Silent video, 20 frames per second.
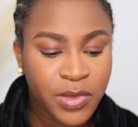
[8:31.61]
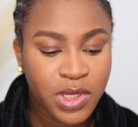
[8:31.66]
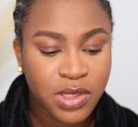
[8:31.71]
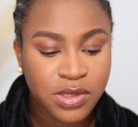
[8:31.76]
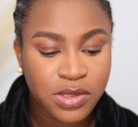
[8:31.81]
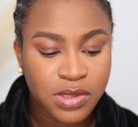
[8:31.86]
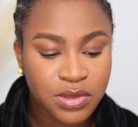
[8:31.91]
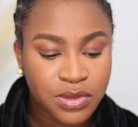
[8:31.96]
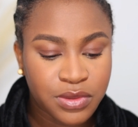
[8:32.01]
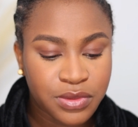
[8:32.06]

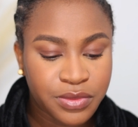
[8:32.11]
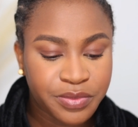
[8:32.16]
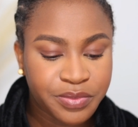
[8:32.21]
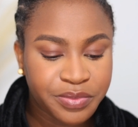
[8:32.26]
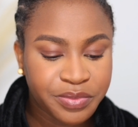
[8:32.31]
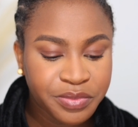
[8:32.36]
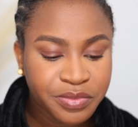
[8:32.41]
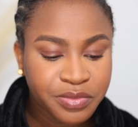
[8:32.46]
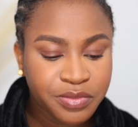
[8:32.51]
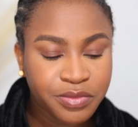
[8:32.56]
So
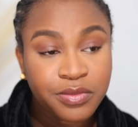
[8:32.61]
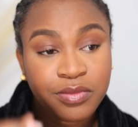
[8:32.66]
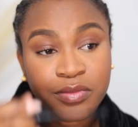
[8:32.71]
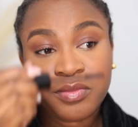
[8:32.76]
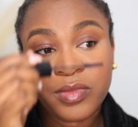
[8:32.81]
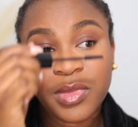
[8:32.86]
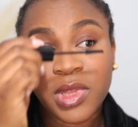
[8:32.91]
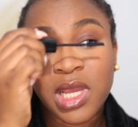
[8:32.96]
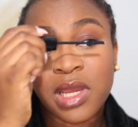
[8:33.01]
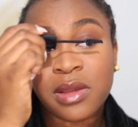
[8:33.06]

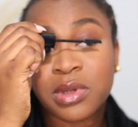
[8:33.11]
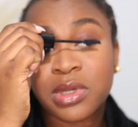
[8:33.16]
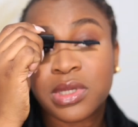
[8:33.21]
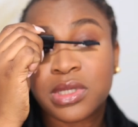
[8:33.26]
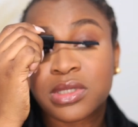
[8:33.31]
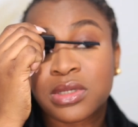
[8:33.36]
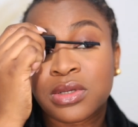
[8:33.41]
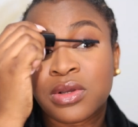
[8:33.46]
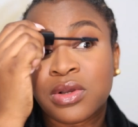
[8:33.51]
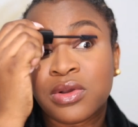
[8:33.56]
I'm going
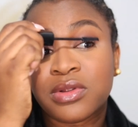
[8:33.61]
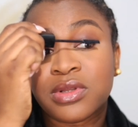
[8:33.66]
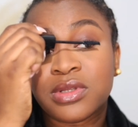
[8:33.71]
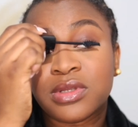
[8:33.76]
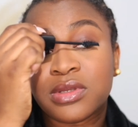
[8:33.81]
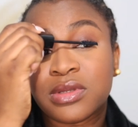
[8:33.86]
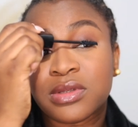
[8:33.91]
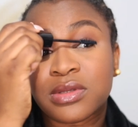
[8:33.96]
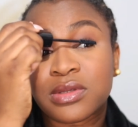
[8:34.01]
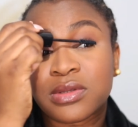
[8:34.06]
to coat
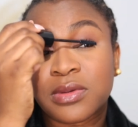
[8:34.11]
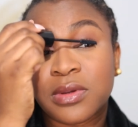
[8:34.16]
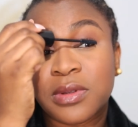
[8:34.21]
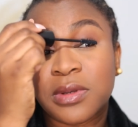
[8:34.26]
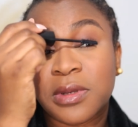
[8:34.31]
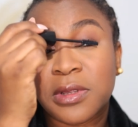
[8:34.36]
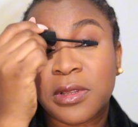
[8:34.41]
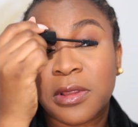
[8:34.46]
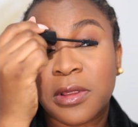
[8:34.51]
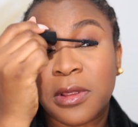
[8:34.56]
this one
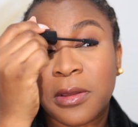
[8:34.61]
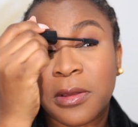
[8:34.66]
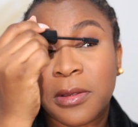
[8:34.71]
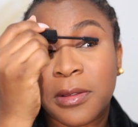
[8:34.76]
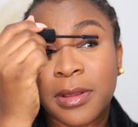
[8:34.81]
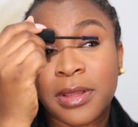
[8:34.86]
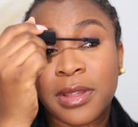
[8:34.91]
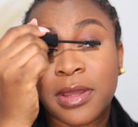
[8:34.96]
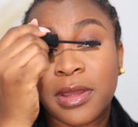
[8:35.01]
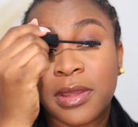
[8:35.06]
the
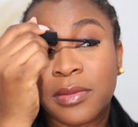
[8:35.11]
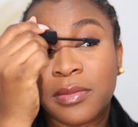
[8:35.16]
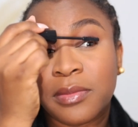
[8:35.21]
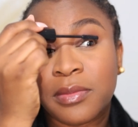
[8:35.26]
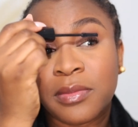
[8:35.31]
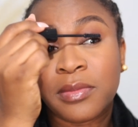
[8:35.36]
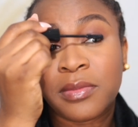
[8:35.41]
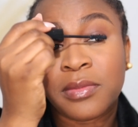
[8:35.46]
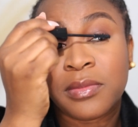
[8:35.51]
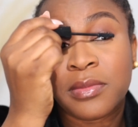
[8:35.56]
second time.
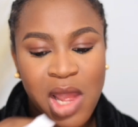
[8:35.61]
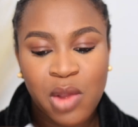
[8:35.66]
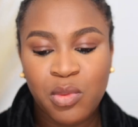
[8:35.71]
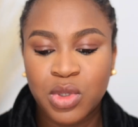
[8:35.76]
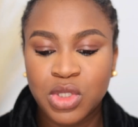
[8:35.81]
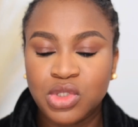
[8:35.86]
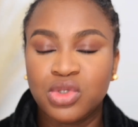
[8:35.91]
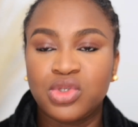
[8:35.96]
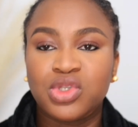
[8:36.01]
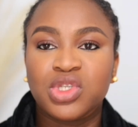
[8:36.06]
I
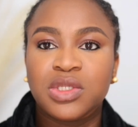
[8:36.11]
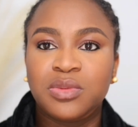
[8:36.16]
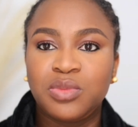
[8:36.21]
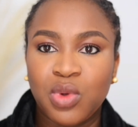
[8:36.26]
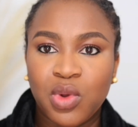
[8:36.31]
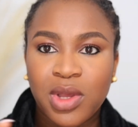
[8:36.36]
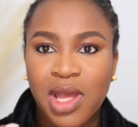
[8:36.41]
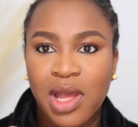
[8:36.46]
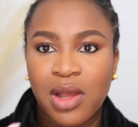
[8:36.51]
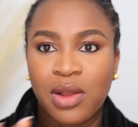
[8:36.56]
want to
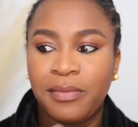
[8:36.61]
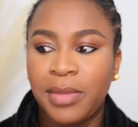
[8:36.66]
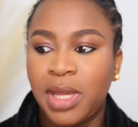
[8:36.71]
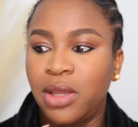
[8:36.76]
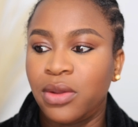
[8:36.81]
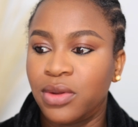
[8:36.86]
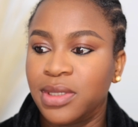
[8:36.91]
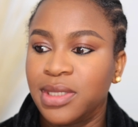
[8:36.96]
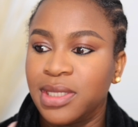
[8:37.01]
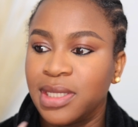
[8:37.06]
smoke out my
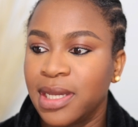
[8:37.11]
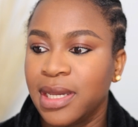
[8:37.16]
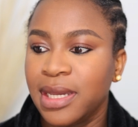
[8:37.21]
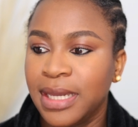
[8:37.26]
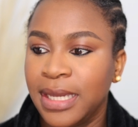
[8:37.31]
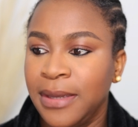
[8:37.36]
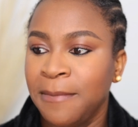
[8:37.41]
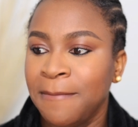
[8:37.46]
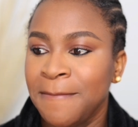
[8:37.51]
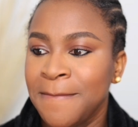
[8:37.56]
under
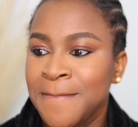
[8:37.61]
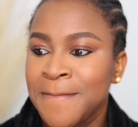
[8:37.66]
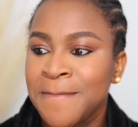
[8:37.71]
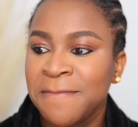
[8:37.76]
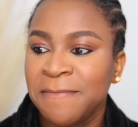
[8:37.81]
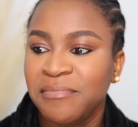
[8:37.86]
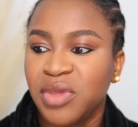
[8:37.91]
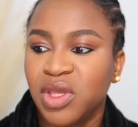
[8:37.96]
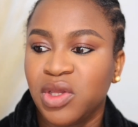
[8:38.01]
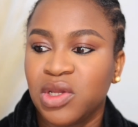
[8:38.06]
eye.
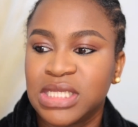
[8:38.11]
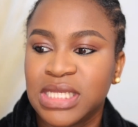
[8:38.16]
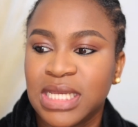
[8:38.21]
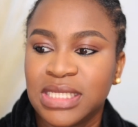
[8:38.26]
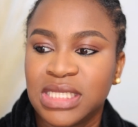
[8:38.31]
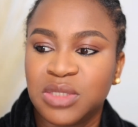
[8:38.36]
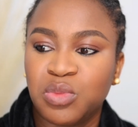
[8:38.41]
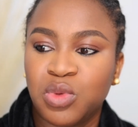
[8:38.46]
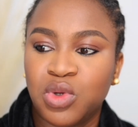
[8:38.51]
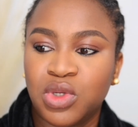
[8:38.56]
Because I
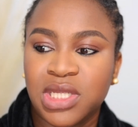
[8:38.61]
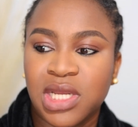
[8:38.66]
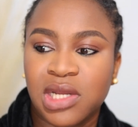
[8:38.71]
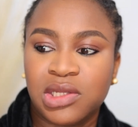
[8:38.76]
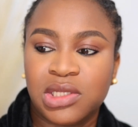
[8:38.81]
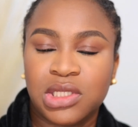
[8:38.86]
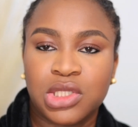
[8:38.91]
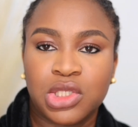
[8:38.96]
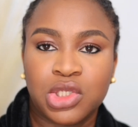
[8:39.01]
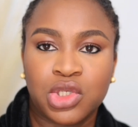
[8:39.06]
smoked out
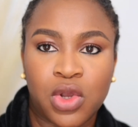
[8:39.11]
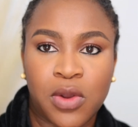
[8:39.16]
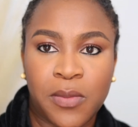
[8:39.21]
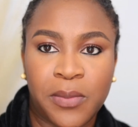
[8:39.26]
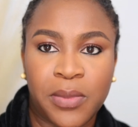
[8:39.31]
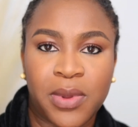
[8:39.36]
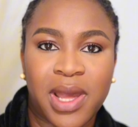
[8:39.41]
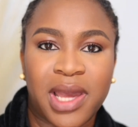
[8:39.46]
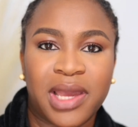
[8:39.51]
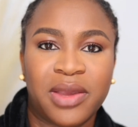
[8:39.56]
the
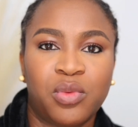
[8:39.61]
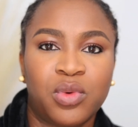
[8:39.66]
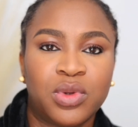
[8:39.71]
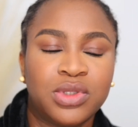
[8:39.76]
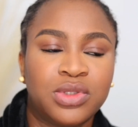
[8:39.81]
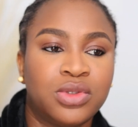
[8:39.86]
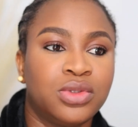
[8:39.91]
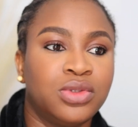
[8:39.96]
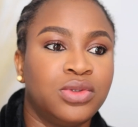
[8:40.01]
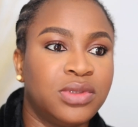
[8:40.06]
top, I want
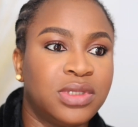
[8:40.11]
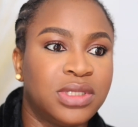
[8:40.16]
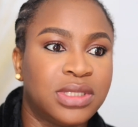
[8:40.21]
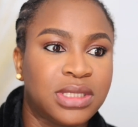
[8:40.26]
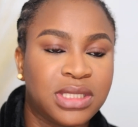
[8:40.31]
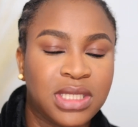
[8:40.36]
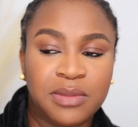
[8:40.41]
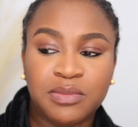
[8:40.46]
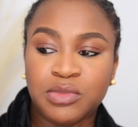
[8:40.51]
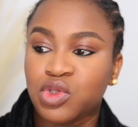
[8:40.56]
to do the
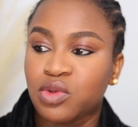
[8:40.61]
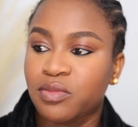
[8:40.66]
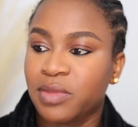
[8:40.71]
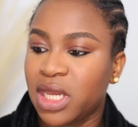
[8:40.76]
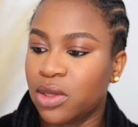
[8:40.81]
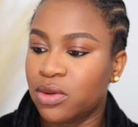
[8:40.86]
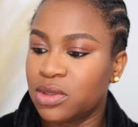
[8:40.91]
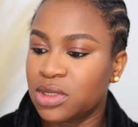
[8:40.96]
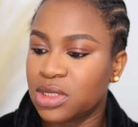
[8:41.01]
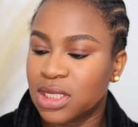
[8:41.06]
same to
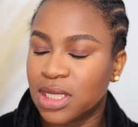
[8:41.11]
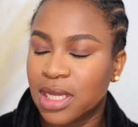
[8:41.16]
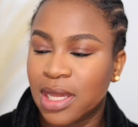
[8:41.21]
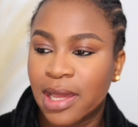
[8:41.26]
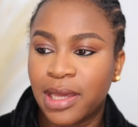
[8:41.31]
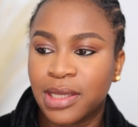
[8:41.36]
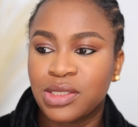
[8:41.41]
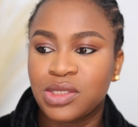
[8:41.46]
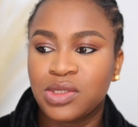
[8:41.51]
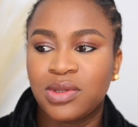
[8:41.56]
my under
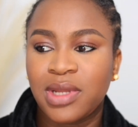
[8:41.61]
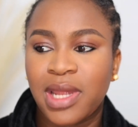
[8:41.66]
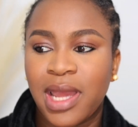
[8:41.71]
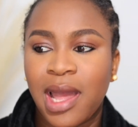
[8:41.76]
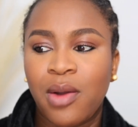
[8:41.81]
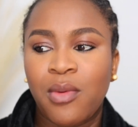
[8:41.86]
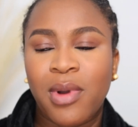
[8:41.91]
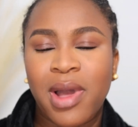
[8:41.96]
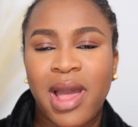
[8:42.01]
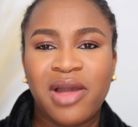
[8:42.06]
eye so that I
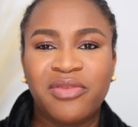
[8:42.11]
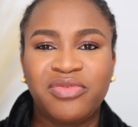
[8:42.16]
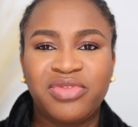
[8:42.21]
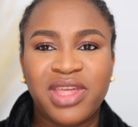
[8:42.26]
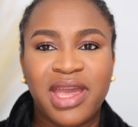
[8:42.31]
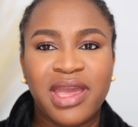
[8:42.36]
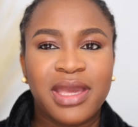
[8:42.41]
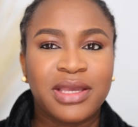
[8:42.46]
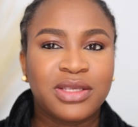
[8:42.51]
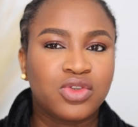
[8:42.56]
will have
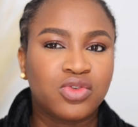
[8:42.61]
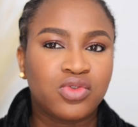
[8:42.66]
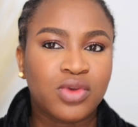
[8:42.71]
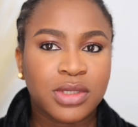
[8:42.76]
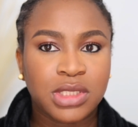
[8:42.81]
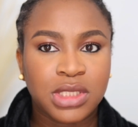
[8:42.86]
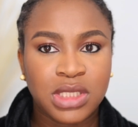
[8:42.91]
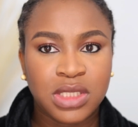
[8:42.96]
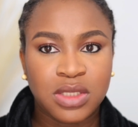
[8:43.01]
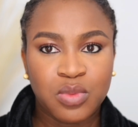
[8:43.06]
that extra
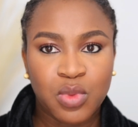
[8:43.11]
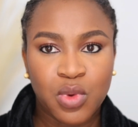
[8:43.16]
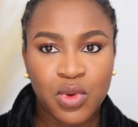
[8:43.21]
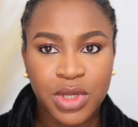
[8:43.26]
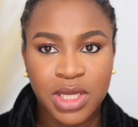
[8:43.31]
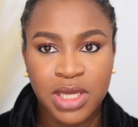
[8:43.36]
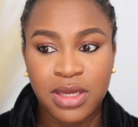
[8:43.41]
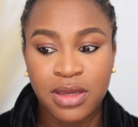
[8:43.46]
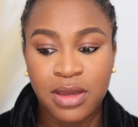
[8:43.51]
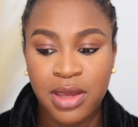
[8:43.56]

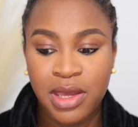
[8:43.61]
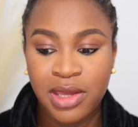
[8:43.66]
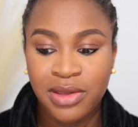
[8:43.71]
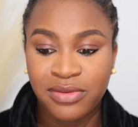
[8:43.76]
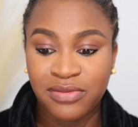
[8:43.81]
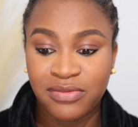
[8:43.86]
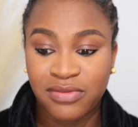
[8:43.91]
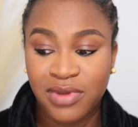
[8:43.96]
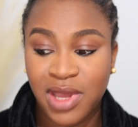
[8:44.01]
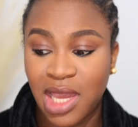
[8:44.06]
smoky
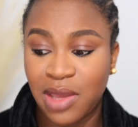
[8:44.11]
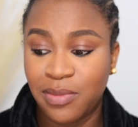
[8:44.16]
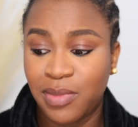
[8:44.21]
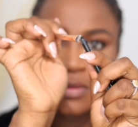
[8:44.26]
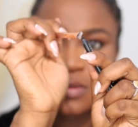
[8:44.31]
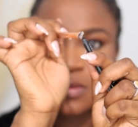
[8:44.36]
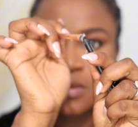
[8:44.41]
vibe.